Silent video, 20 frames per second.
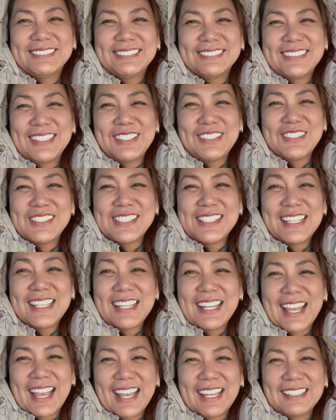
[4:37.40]
Did you see
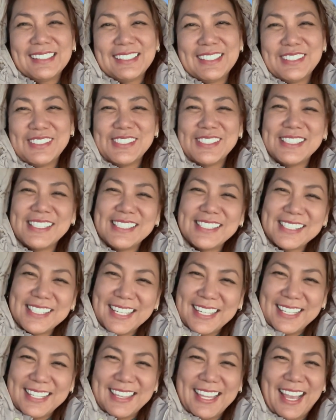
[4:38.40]
that? Did you just
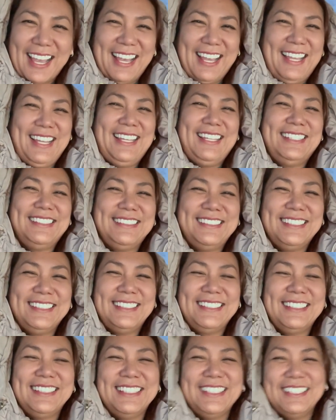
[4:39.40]
see that?
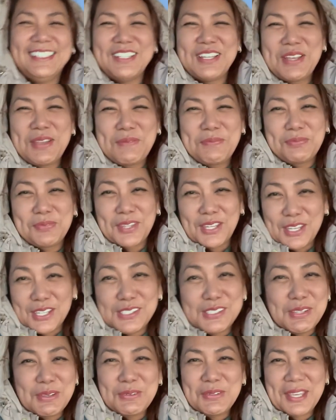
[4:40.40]

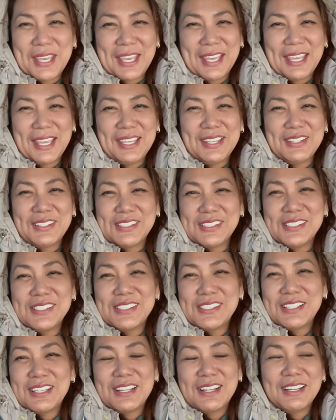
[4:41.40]
It's okay,
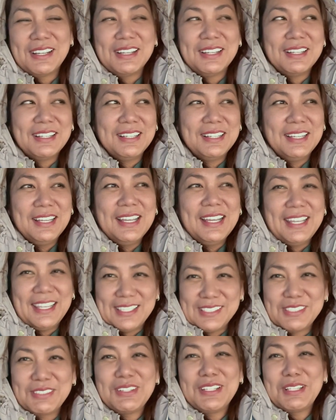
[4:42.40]
because
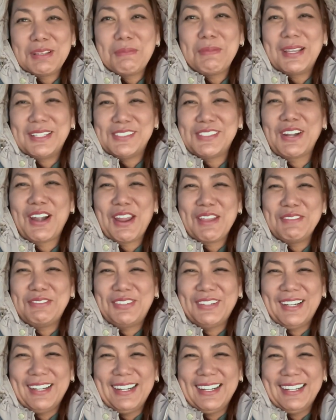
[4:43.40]
he's really my
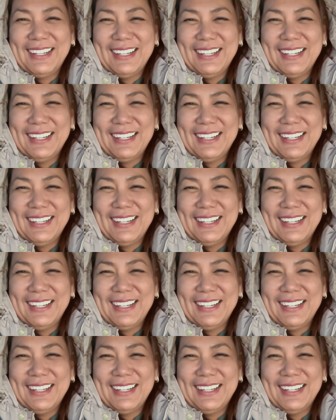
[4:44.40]
driver.